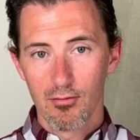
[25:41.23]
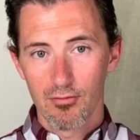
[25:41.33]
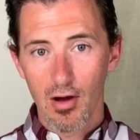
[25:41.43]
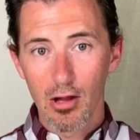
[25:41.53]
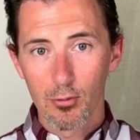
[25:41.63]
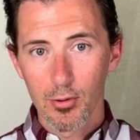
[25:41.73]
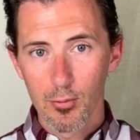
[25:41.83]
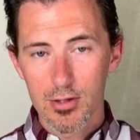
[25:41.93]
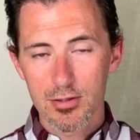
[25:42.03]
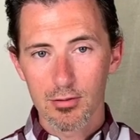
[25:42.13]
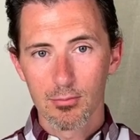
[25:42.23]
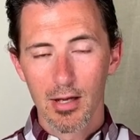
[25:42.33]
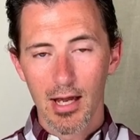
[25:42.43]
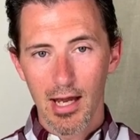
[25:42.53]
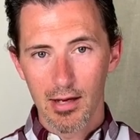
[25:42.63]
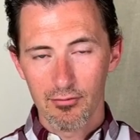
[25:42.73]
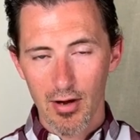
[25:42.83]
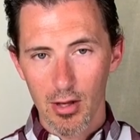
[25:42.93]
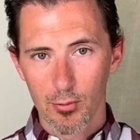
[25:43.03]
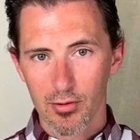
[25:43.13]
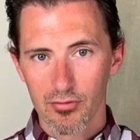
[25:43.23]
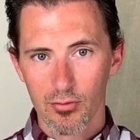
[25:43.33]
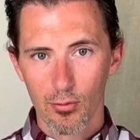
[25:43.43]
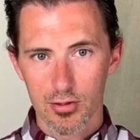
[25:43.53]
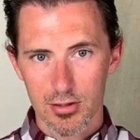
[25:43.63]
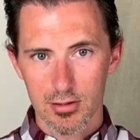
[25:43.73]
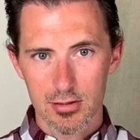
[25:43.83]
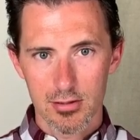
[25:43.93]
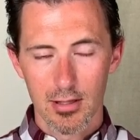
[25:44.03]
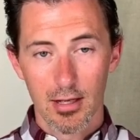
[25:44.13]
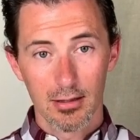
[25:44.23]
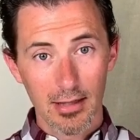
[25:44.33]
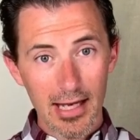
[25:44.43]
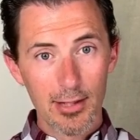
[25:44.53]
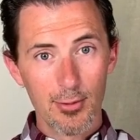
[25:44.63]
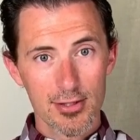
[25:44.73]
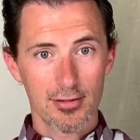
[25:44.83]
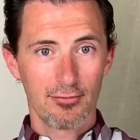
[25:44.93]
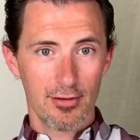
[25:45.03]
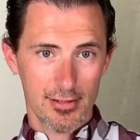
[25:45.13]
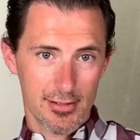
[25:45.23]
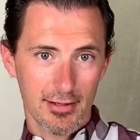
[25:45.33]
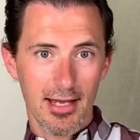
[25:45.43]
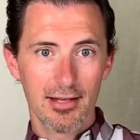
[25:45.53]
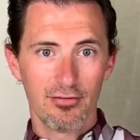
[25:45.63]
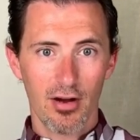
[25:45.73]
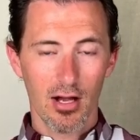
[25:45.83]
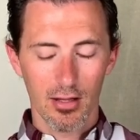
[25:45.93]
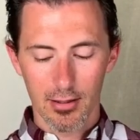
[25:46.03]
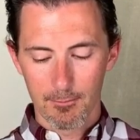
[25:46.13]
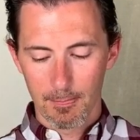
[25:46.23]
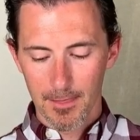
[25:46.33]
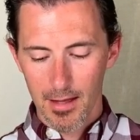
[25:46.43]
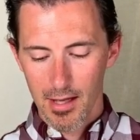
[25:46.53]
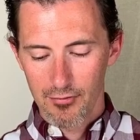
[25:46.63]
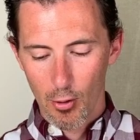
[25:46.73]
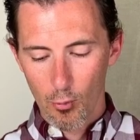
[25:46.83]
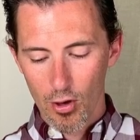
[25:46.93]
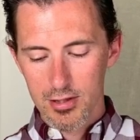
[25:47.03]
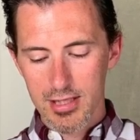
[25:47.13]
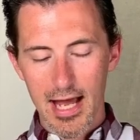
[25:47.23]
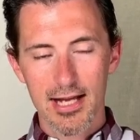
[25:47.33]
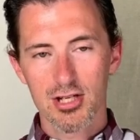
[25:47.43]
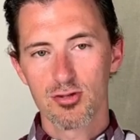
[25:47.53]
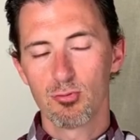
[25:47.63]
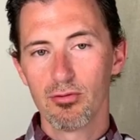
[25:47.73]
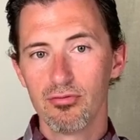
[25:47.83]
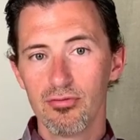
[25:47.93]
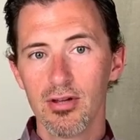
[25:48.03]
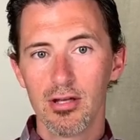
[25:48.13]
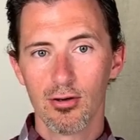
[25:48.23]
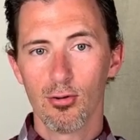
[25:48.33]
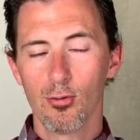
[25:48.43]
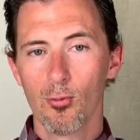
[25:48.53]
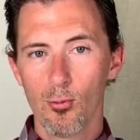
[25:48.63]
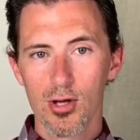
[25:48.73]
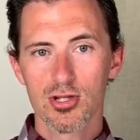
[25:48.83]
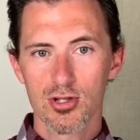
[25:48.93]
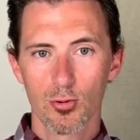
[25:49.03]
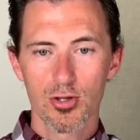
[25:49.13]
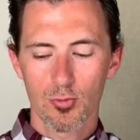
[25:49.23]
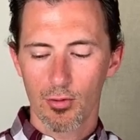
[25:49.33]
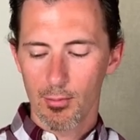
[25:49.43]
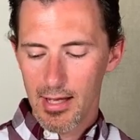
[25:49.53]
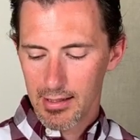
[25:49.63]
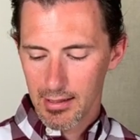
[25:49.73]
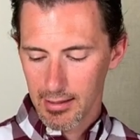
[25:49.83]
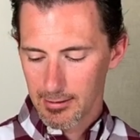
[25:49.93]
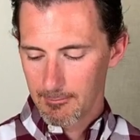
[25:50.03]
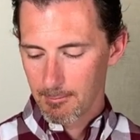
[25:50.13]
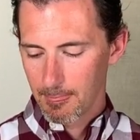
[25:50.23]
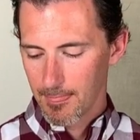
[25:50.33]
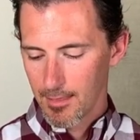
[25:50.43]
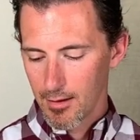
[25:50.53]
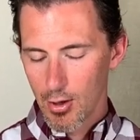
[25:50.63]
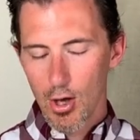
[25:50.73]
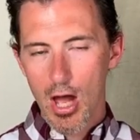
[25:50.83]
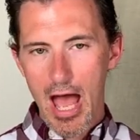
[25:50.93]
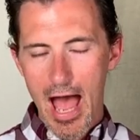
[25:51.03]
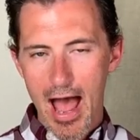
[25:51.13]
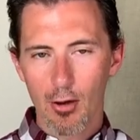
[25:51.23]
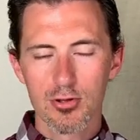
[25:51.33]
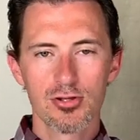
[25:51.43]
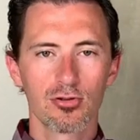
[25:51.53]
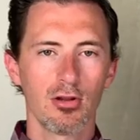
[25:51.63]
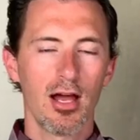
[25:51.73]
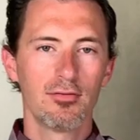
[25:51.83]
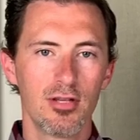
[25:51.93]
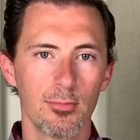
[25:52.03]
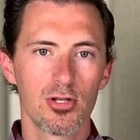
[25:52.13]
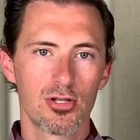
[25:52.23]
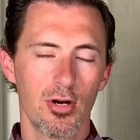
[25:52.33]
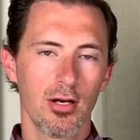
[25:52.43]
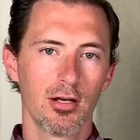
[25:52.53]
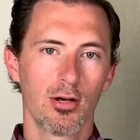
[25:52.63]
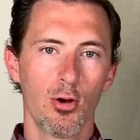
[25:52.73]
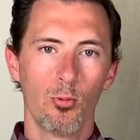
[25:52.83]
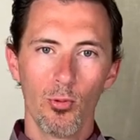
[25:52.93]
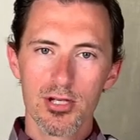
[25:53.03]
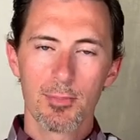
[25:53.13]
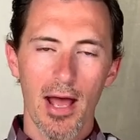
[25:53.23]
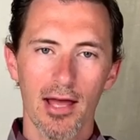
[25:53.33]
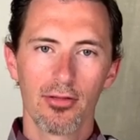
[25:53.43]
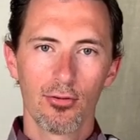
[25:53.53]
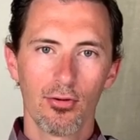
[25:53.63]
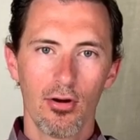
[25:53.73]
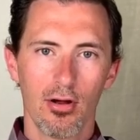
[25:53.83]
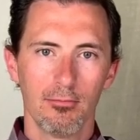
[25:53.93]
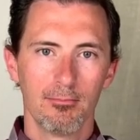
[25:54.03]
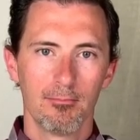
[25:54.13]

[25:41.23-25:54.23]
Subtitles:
following wisdom and following foolishness, Lady Wisdom versus Lady Folly. If our words and actions reveal which choice we're making, how is your life demonstrating which path you're on?